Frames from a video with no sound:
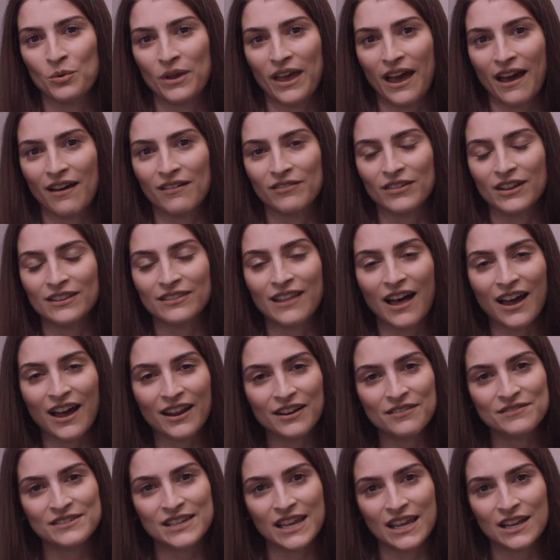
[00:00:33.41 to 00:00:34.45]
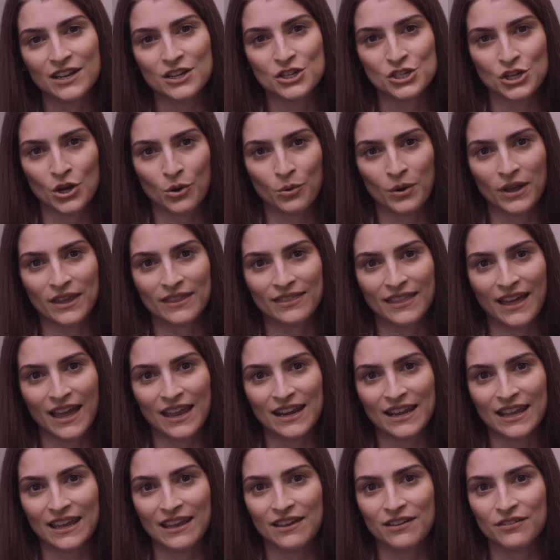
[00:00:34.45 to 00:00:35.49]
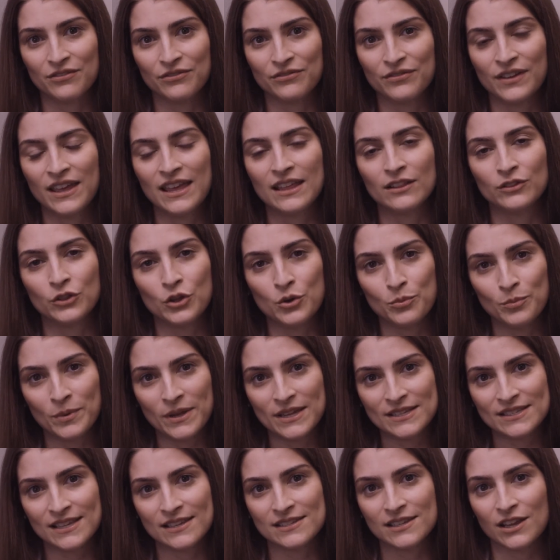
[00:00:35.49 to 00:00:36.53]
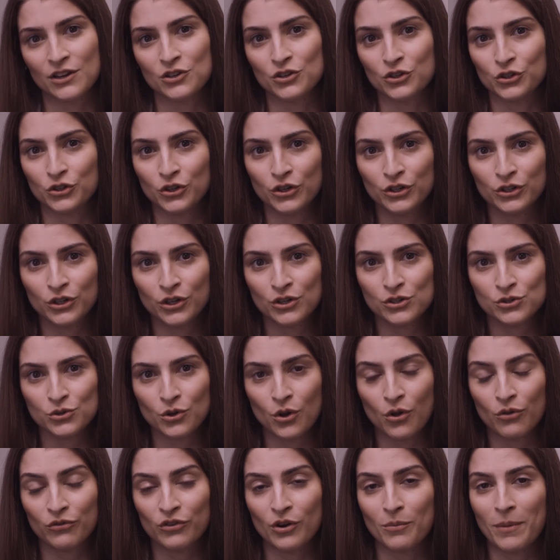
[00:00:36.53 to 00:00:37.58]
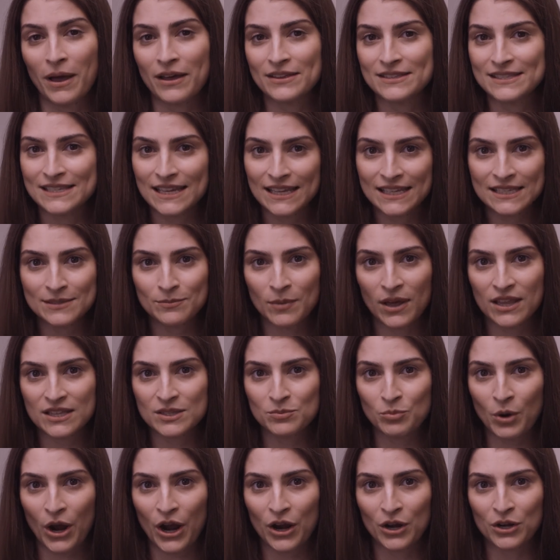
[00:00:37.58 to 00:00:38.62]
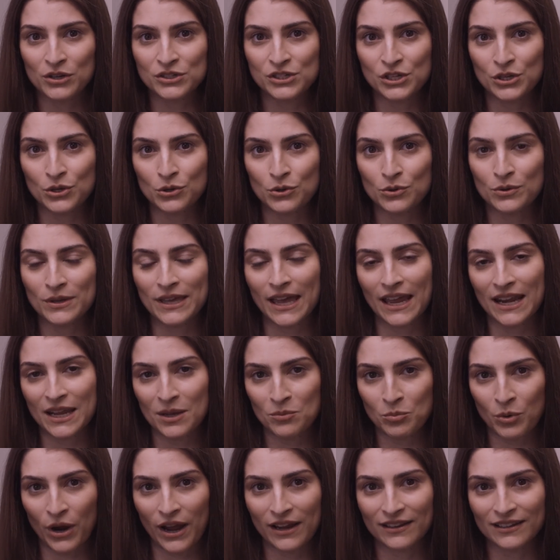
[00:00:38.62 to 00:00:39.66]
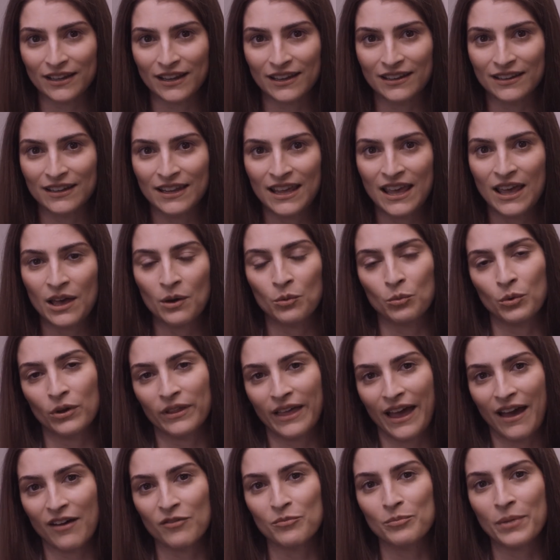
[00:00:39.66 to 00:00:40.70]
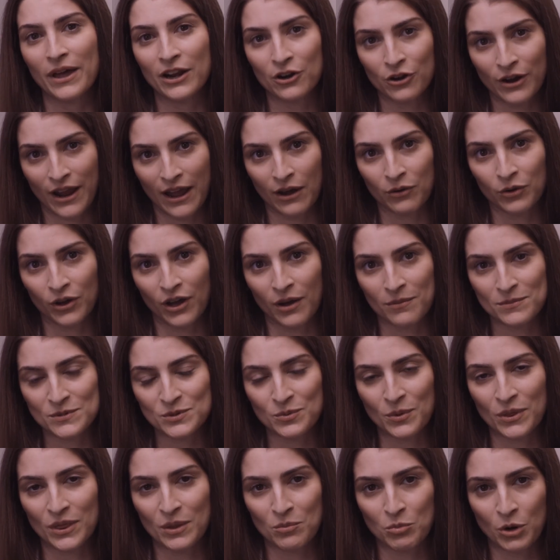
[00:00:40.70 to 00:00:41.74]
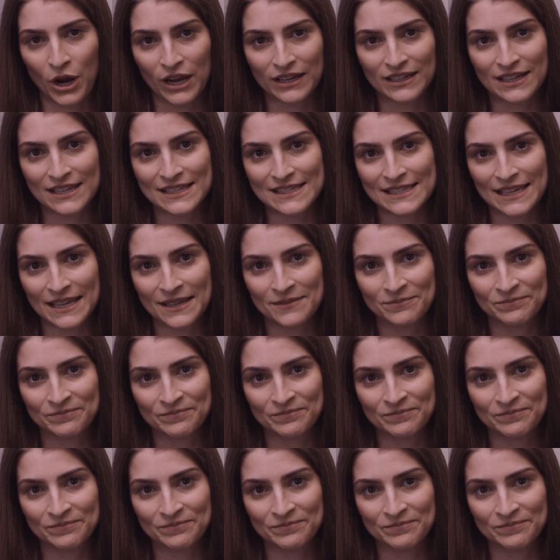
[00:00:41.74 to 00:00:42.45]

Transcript: We have a lot of data showing that if lupus is under good control for about six months prior to getting pregnant, will have better outcomes with the pregnancy.